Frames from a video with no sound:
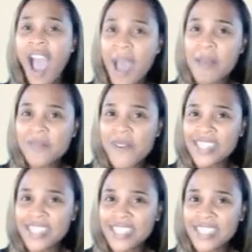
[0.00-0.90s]
I'm
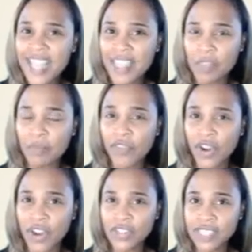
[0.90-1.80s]
going to say them
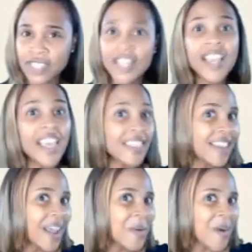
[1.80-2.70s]
first,
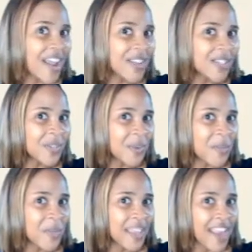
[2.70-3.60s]
and then I want you to
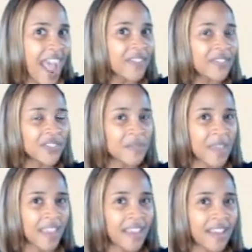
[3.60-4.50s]
repeat after
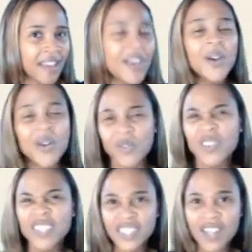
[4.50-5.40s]
me.
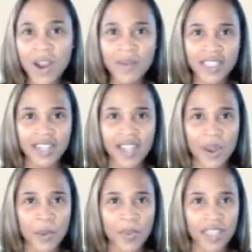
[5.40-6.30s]
We'll start with the
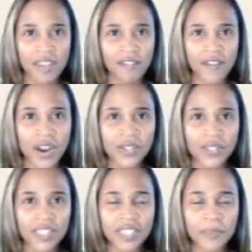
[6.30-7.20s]
letter P
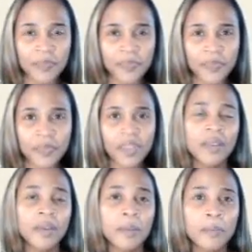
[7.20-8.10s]
first.
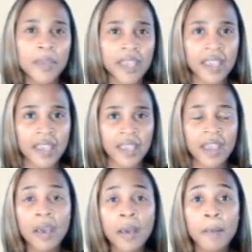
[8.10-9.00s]

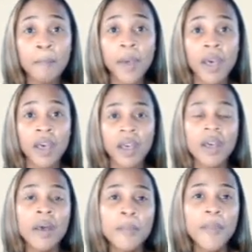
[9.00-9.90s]
P, p,
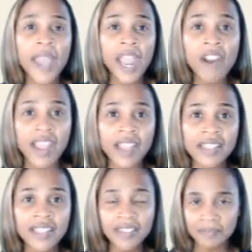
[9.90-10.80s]

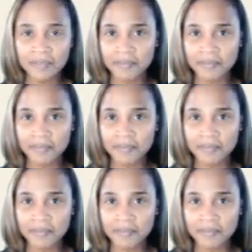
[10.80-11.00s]
parrot.